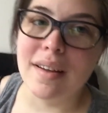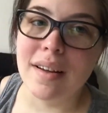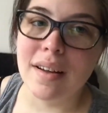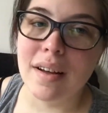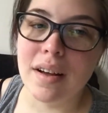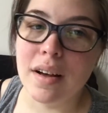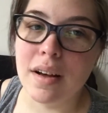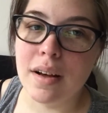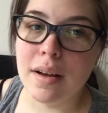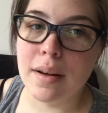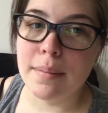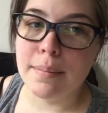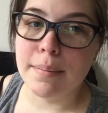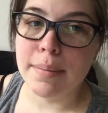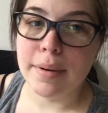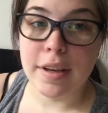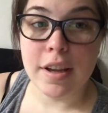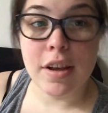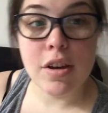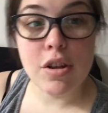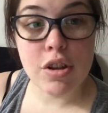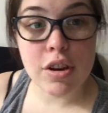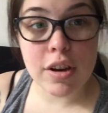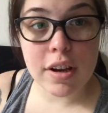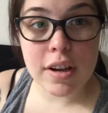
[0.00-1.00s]
um,
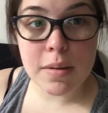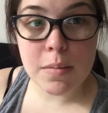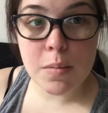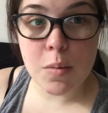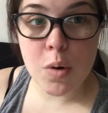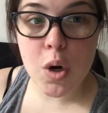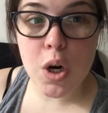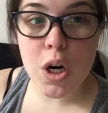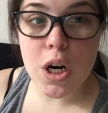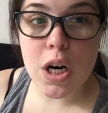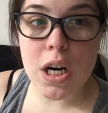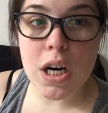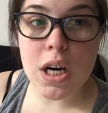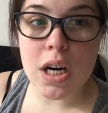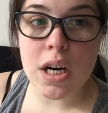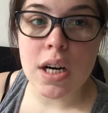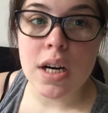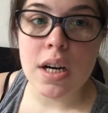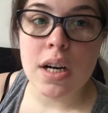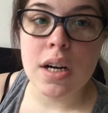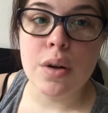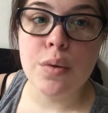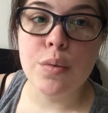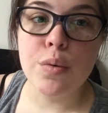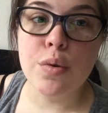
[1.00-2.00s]
petitioning more,
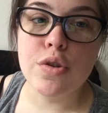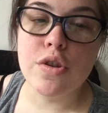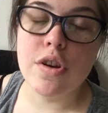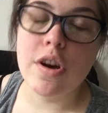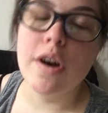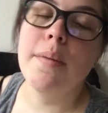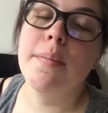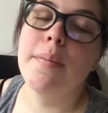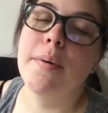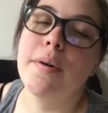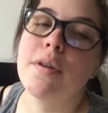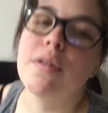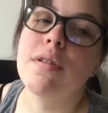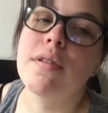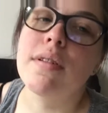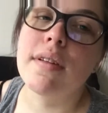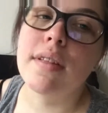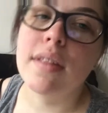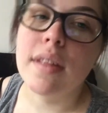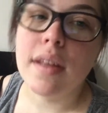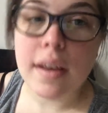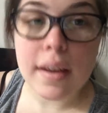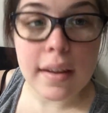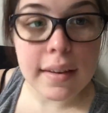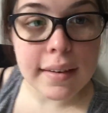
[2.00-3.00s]
which I'll post a
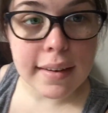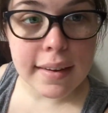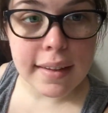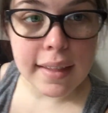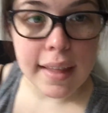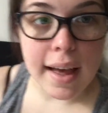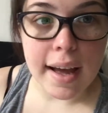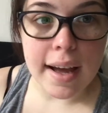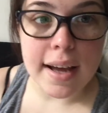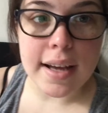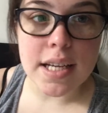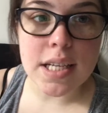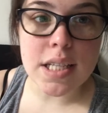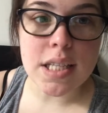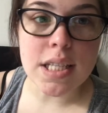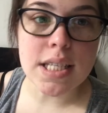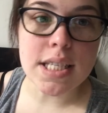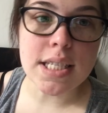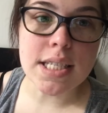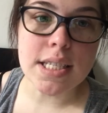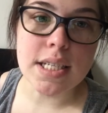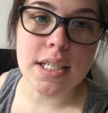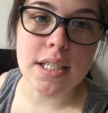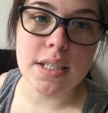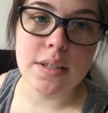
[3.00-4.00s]
link to that in
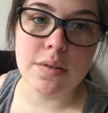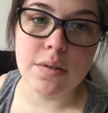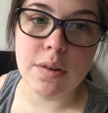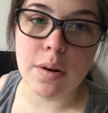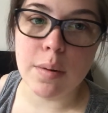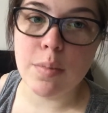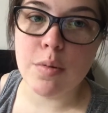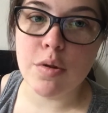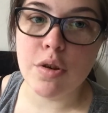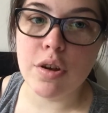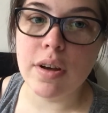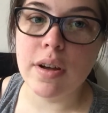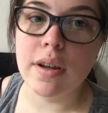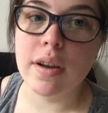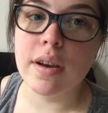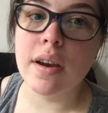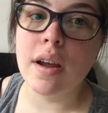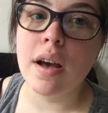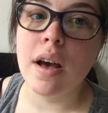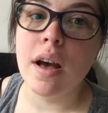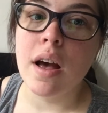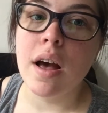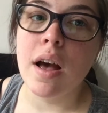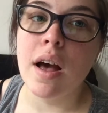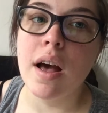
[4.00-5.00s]
this description.
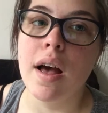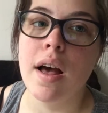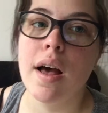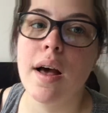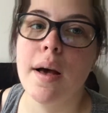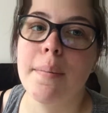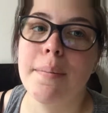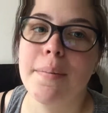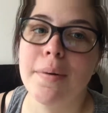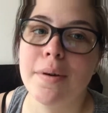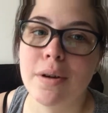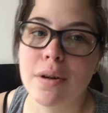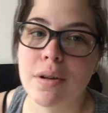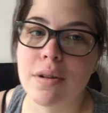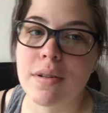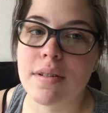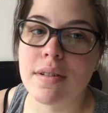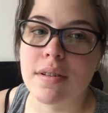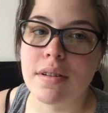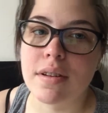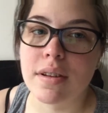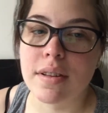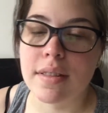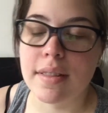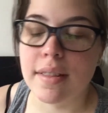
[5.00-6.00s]
I'll
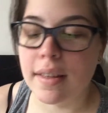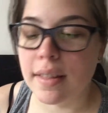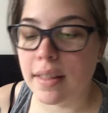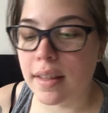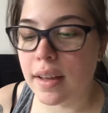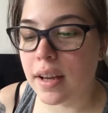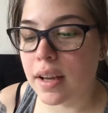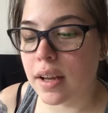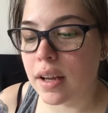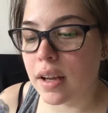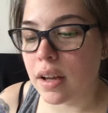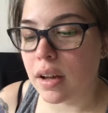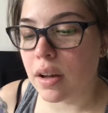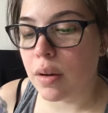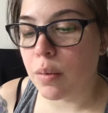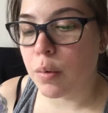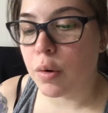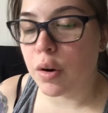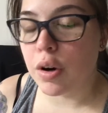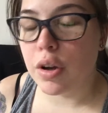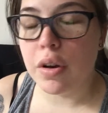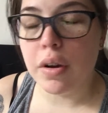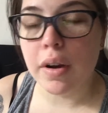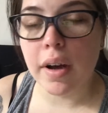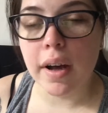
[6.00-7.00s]
post the link where
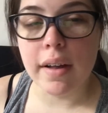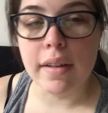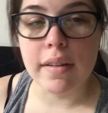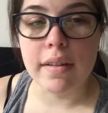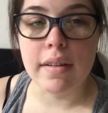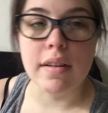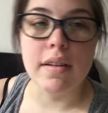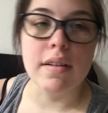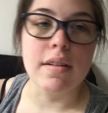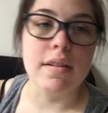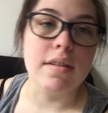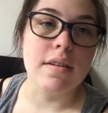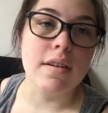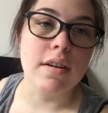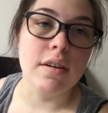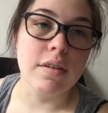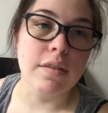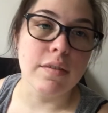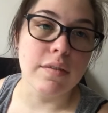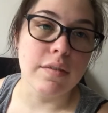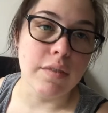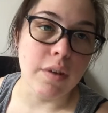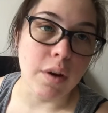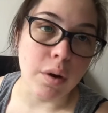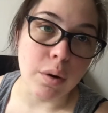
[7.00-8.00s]
you guys can
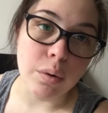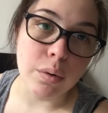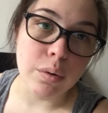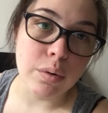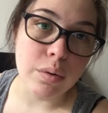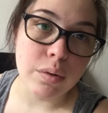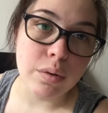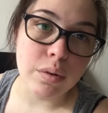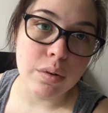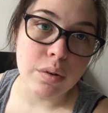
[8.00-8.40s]
still vote